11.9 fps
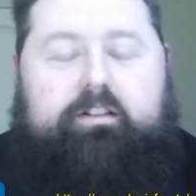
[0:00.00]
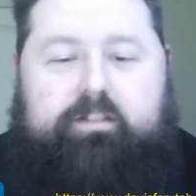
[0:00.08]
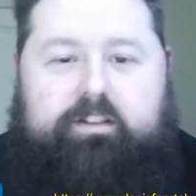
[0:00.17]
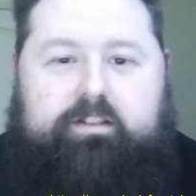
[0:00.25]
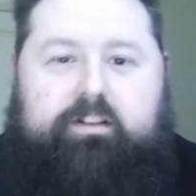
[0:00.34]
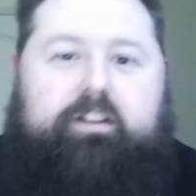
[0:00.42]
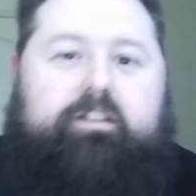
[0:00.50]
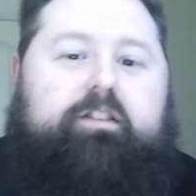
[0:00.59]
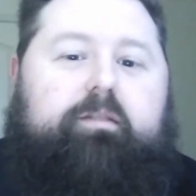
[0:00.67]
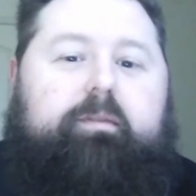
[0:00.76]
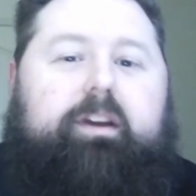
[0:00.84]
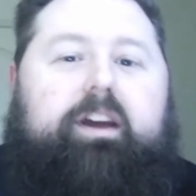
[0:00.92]
This costs
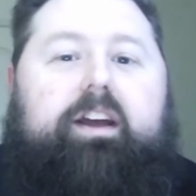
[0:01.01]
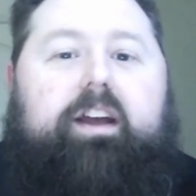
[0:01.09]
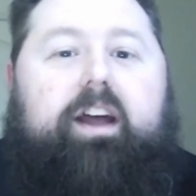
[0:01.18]
so many,